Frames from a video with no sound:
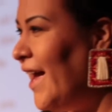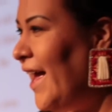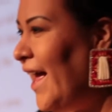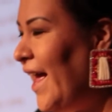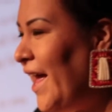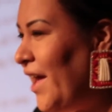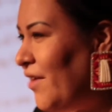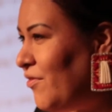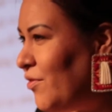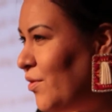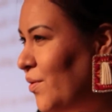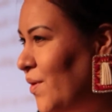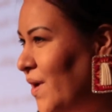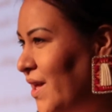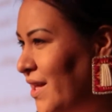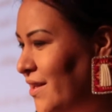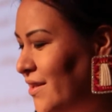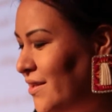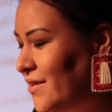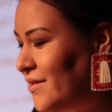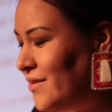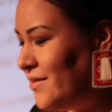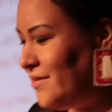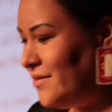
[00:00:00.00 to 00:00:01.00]
Hey
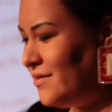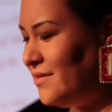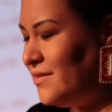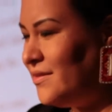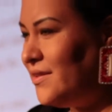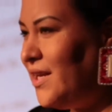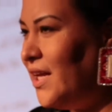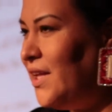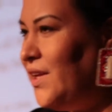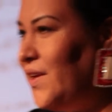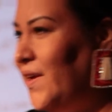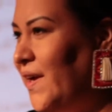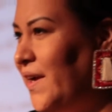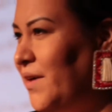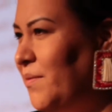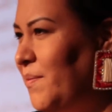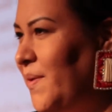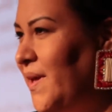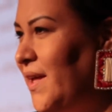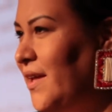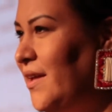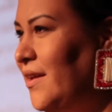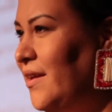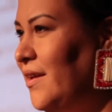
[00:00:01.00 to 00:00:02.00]
everyone, can you hear
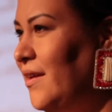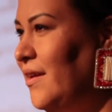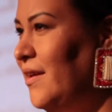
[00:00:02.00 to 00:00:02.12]
me?